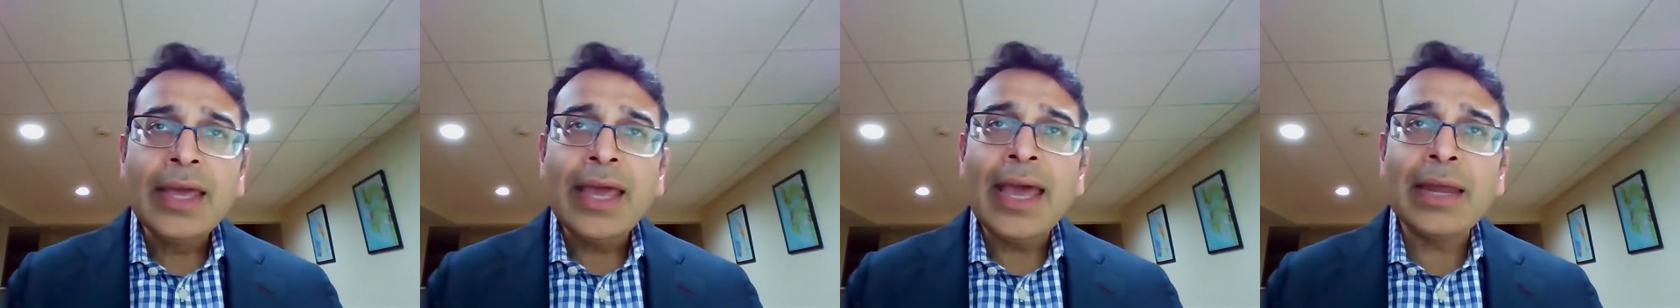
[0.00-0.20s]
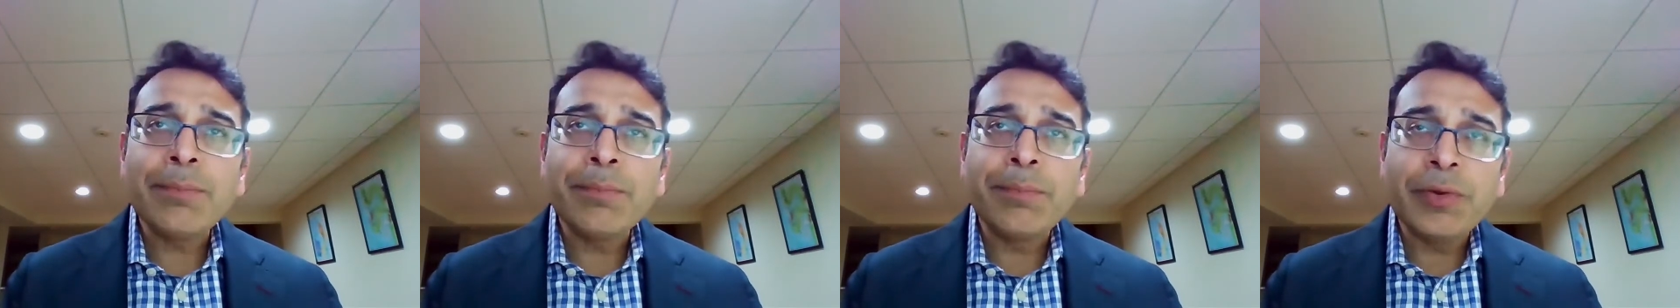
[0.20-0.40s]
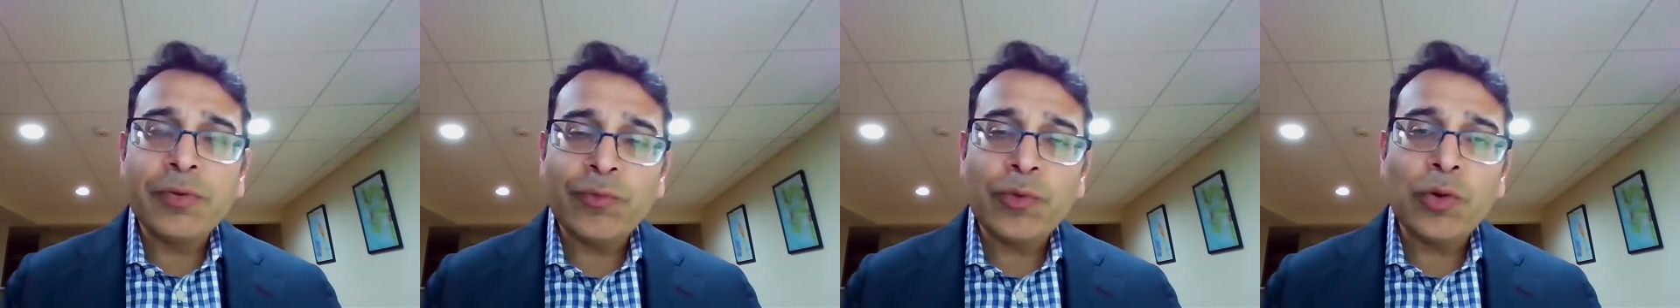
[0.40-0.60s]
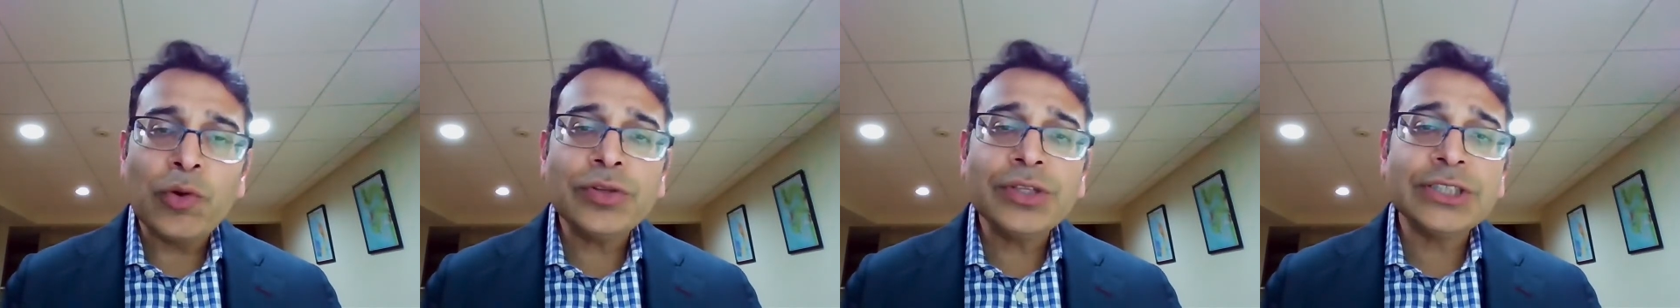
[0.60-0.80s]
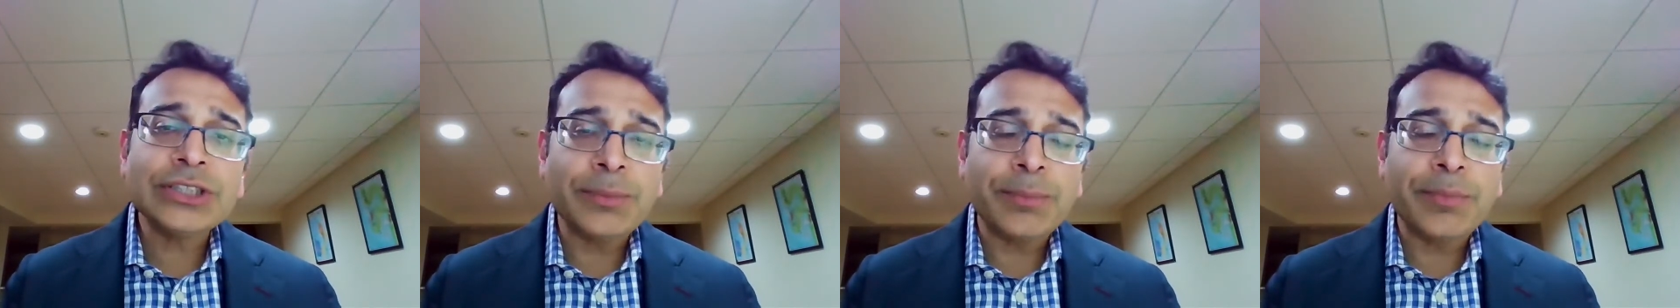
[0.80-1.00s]
And
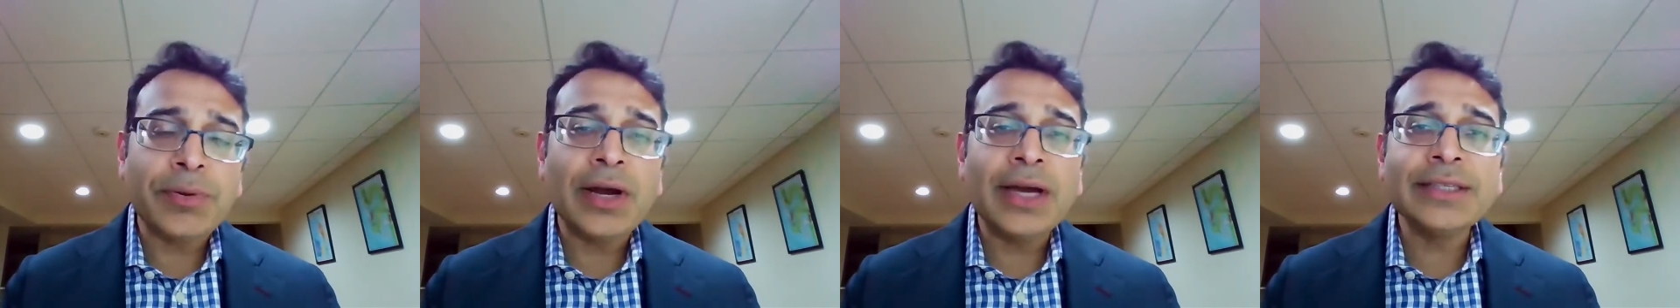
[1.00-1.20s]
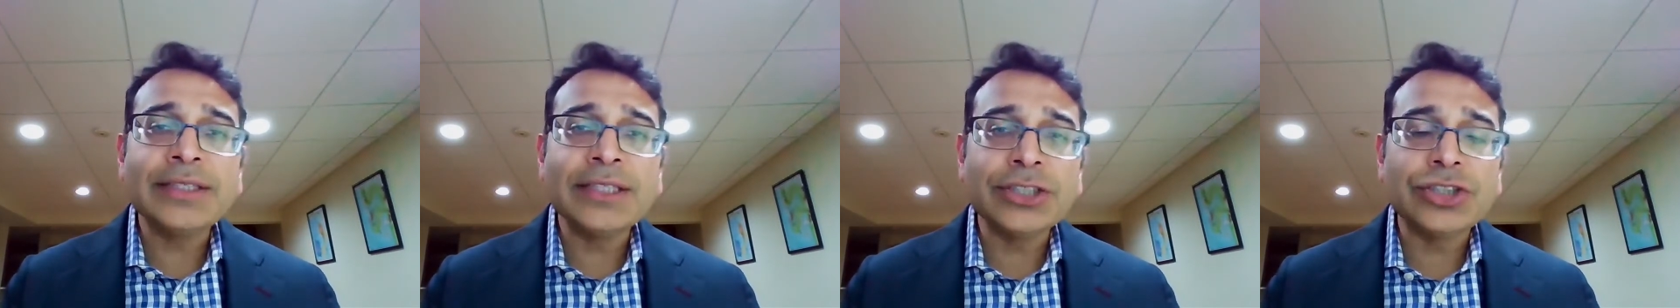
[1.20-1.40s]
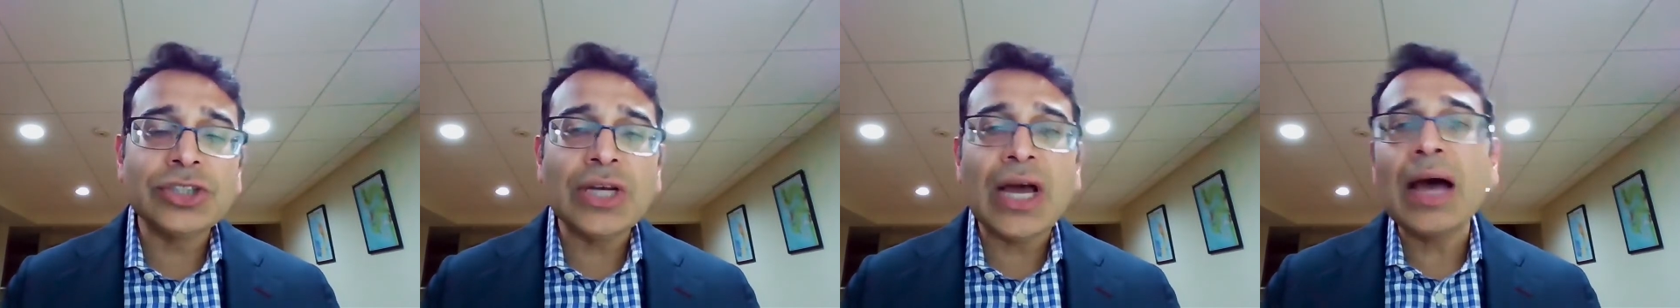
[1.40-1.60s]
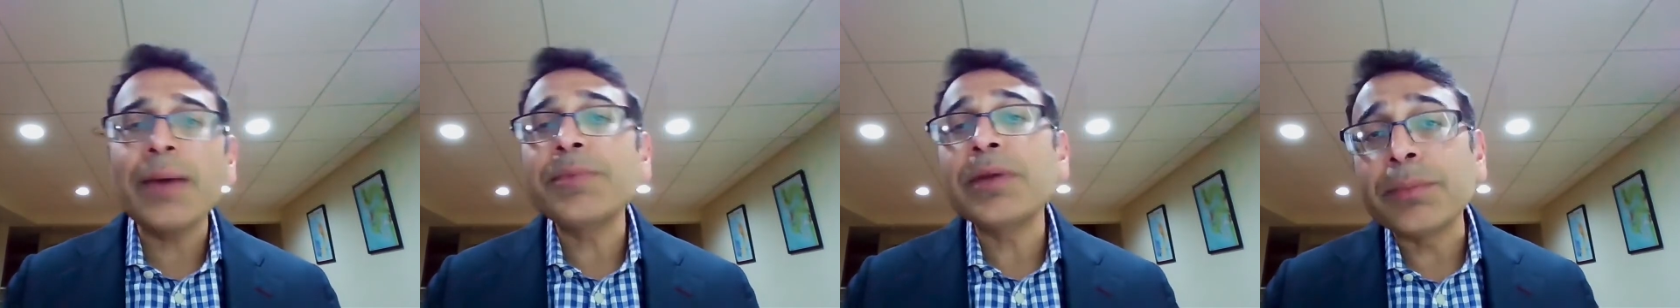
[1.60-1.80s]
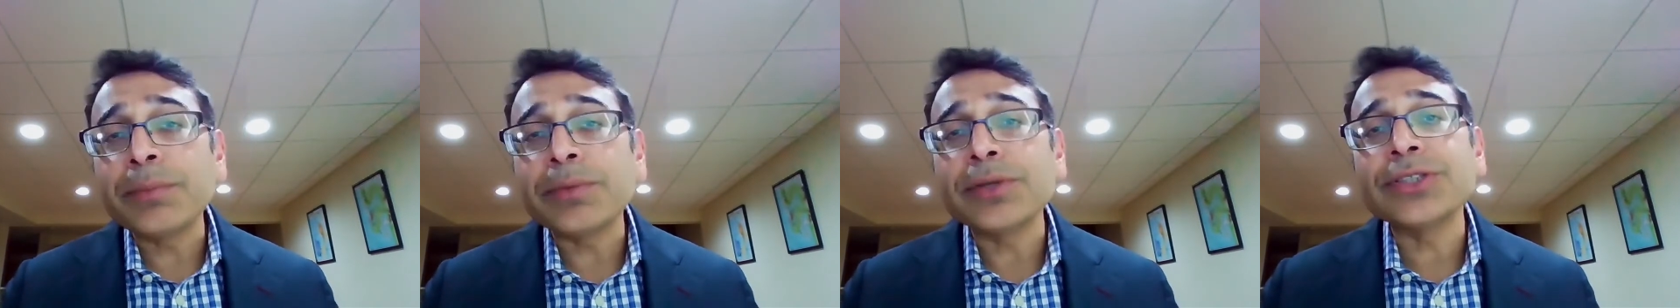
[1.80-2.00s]
before the surprising job
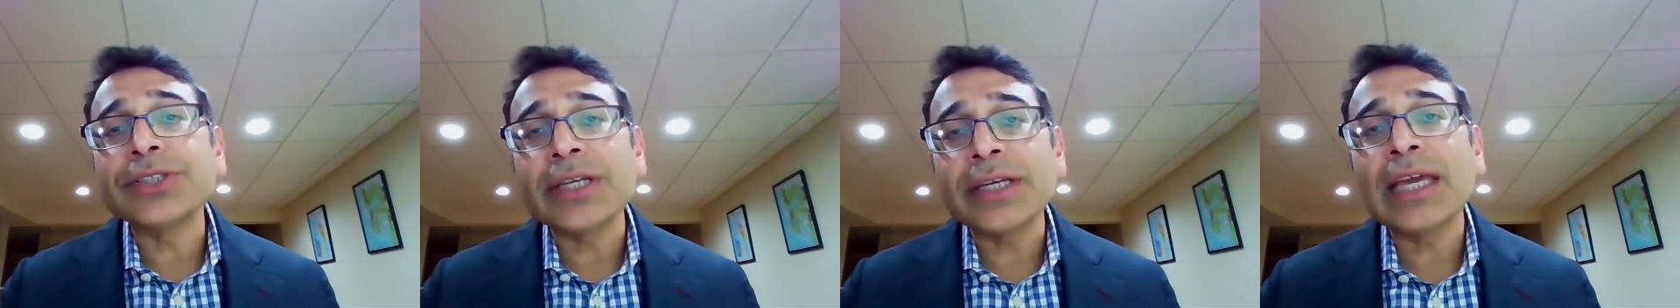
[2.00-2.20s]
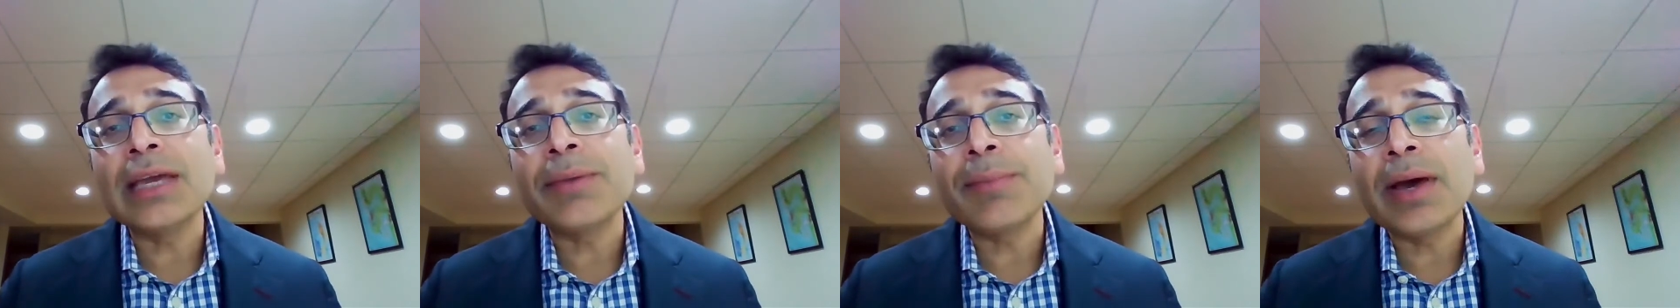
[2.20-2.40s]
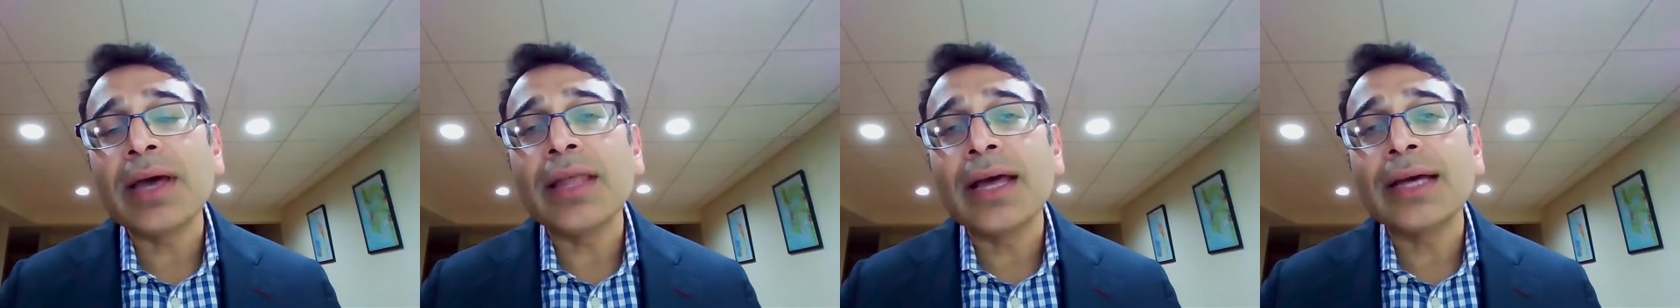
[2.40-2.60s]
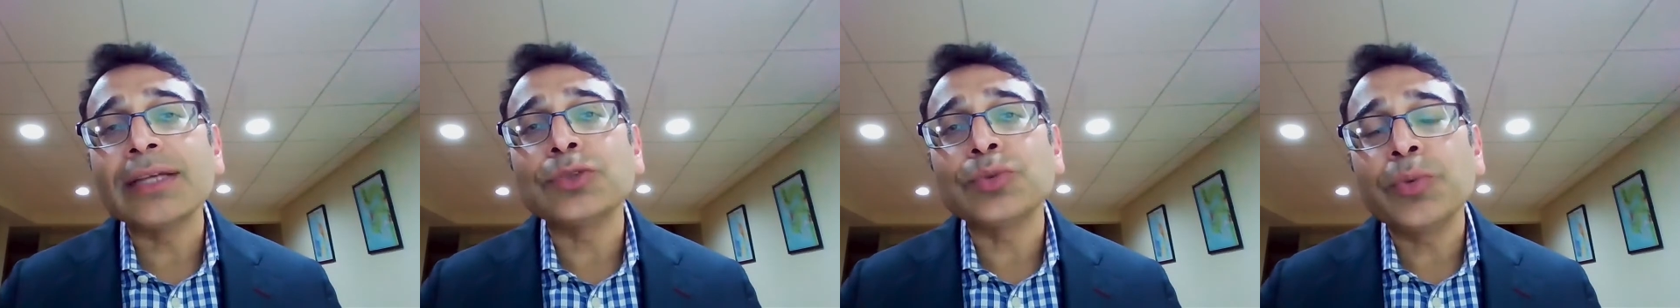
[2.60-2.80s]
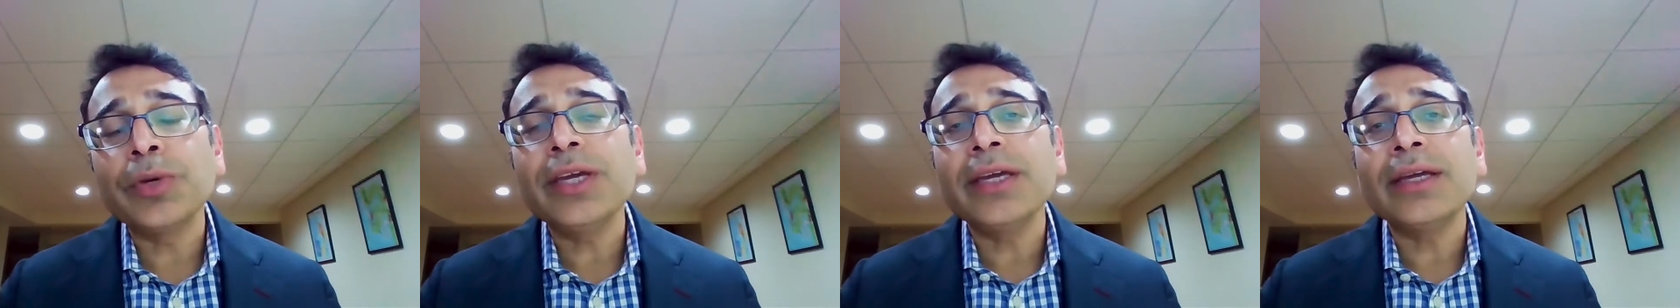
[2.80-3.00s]
numbers that came out
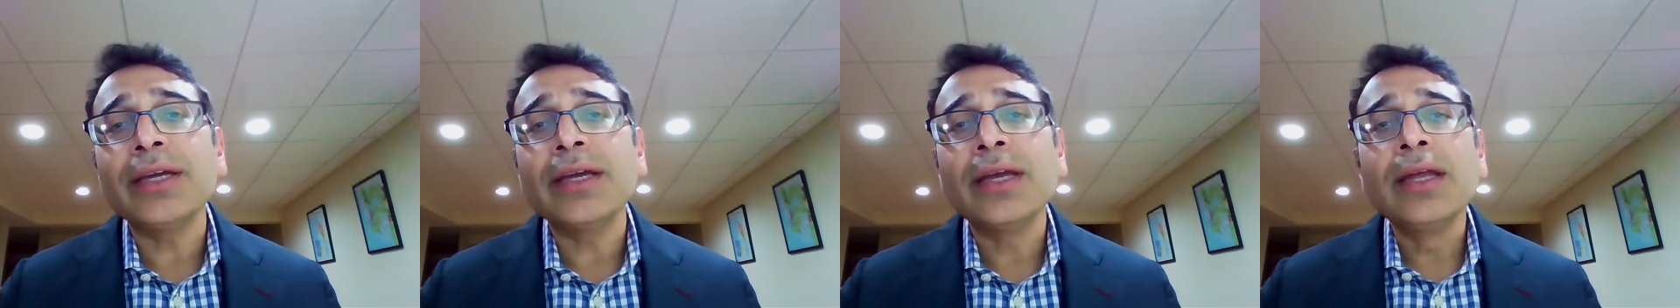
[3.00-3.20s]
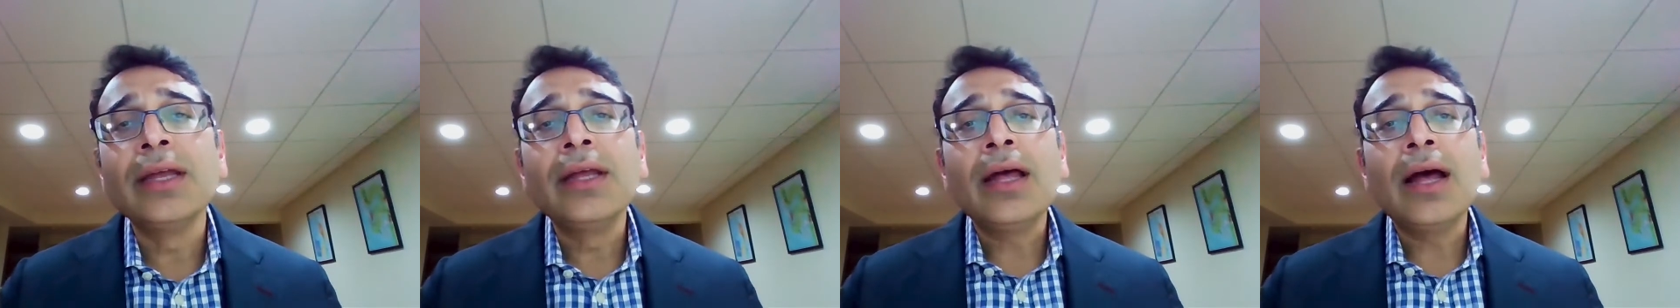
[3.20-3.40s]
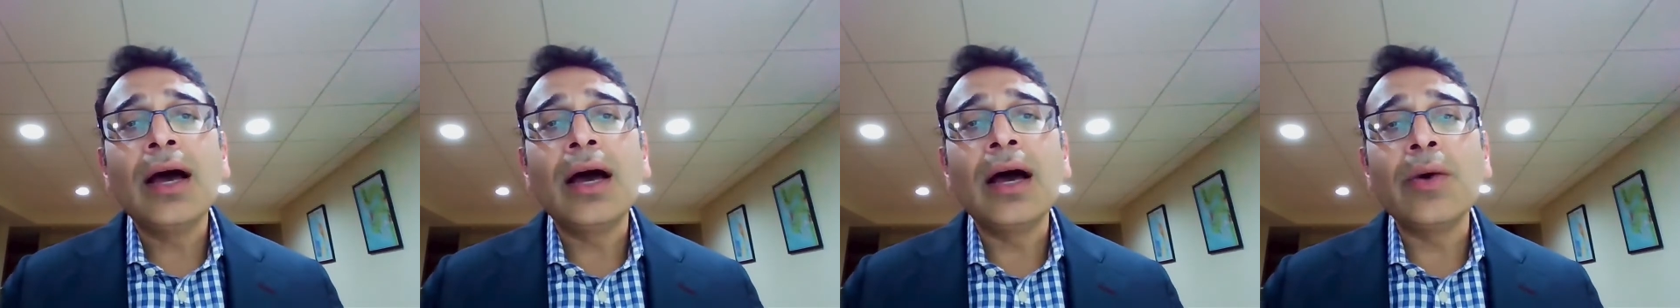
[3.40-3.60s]
last week,